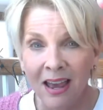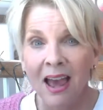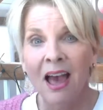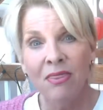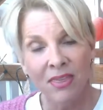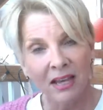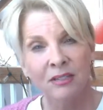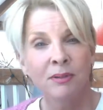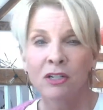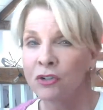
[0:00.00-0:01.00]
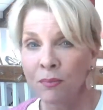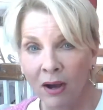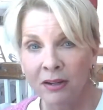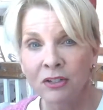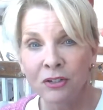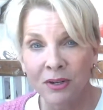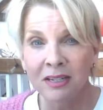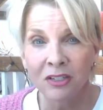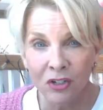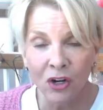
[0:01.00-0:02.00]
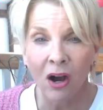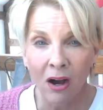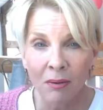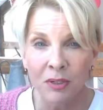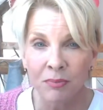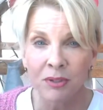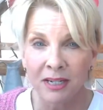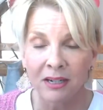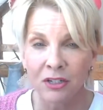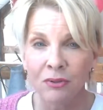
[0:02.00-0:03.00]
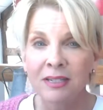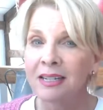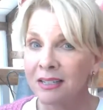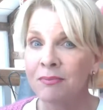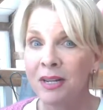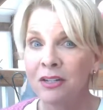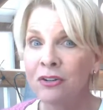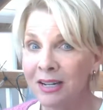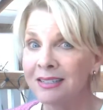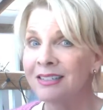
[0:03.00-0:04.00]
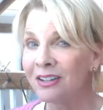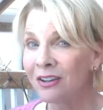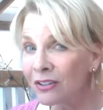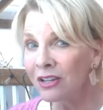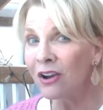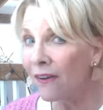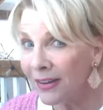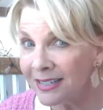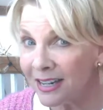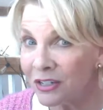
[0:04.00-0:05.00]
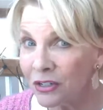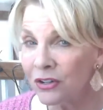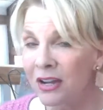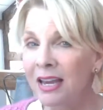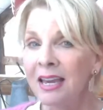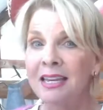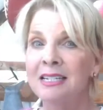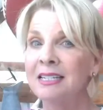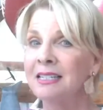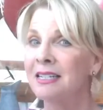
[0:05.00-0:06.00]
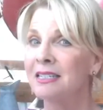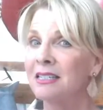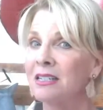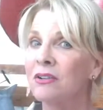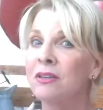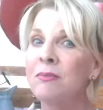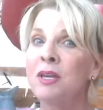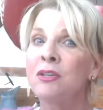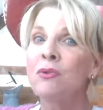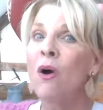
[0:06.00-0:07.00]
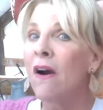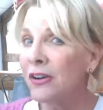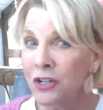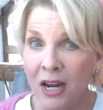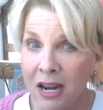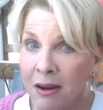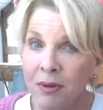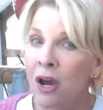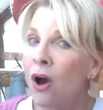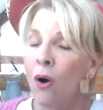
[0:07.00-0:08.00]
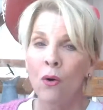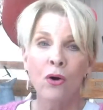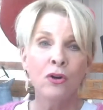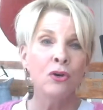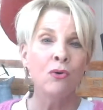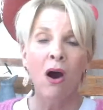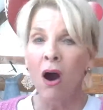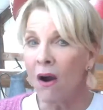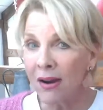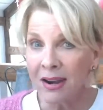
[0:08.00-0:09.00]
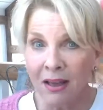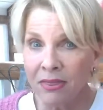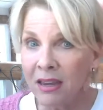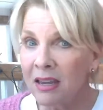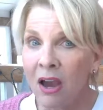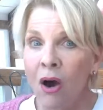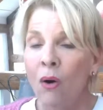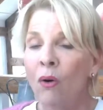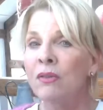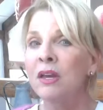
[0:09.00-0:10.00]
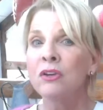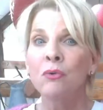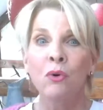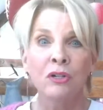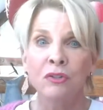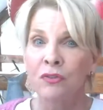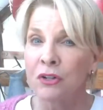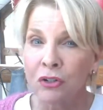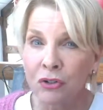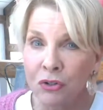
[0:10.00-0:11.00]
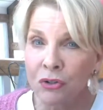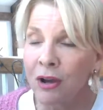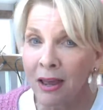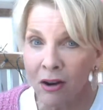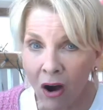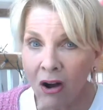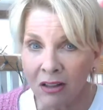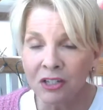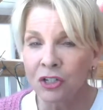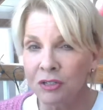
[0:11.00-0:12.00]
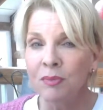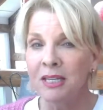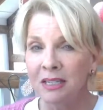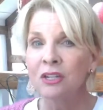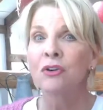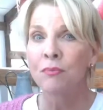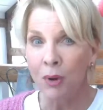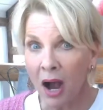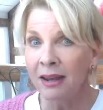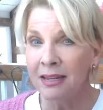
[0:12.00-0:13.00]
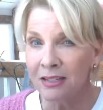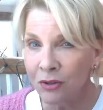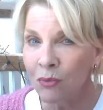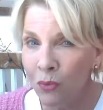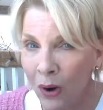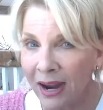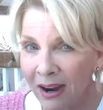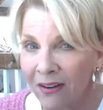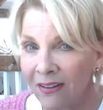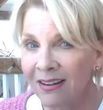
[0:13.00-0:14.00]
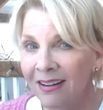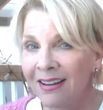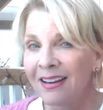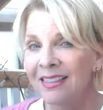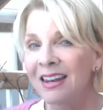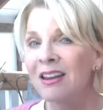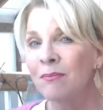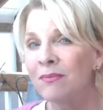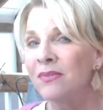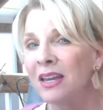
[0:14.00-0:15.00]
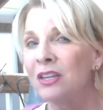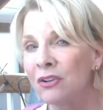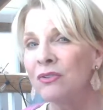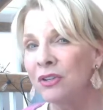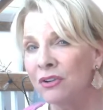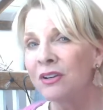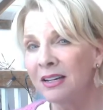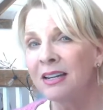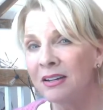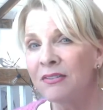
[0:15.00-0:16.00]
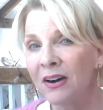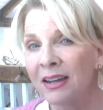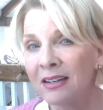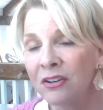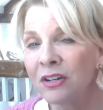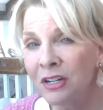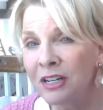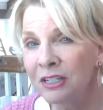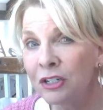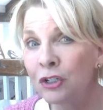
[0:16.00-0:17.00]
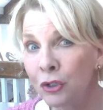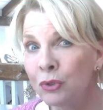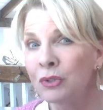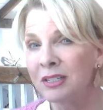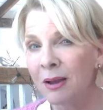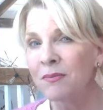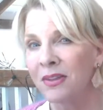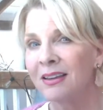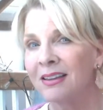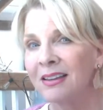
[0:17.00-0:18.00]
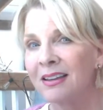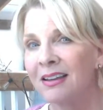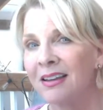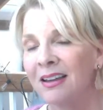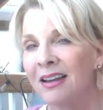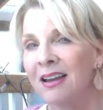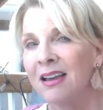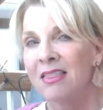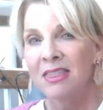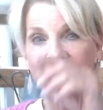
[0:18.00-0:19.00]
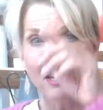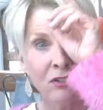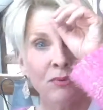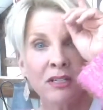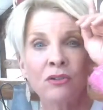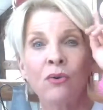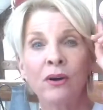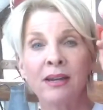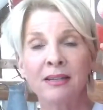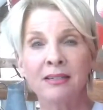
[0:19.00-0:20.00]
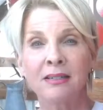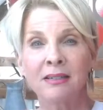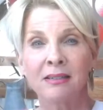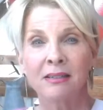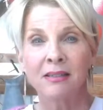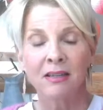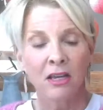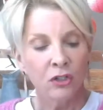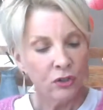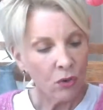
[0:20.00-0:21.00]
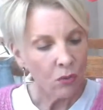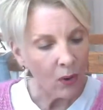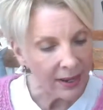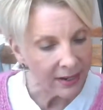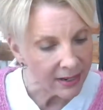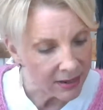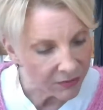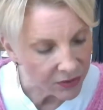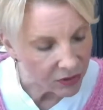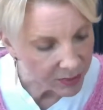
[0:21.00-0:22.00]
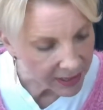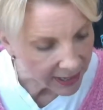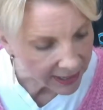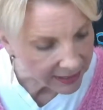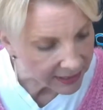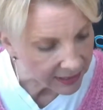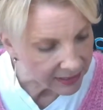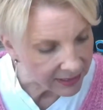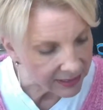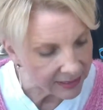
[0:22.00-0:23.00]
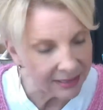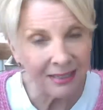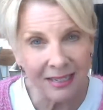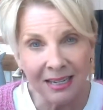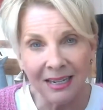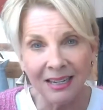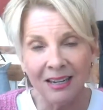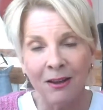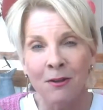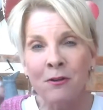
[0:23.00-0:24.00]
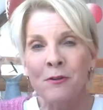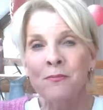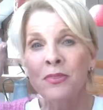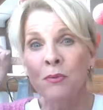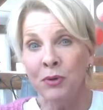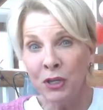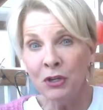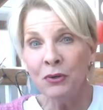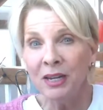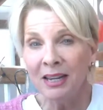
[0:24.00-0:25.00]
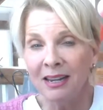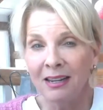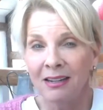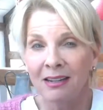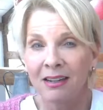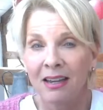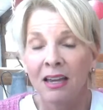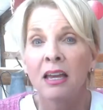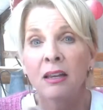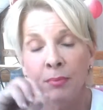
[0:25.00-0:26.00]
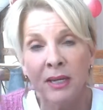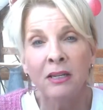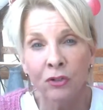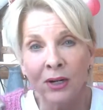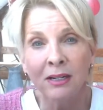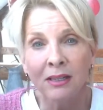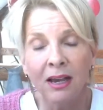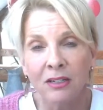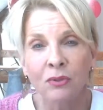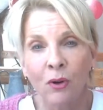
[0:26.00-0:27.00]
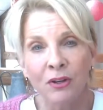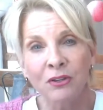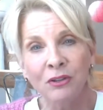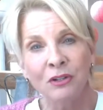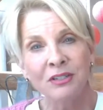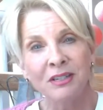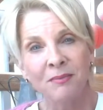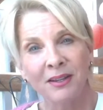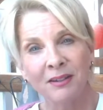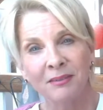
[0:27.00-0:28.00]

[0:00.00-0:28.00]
And that's because your body's doing its job to protect you. It doesn't mean you necessarily are in danger. It doesn't necessarily mean you are ashamed or you are a nothing or that your worst fears are true at all. It just means that your body is aware that you're going to need to fight. You're going to need to do something that is risk-oriented. So what if you began to see the beauty in being adrenalized while you learn something?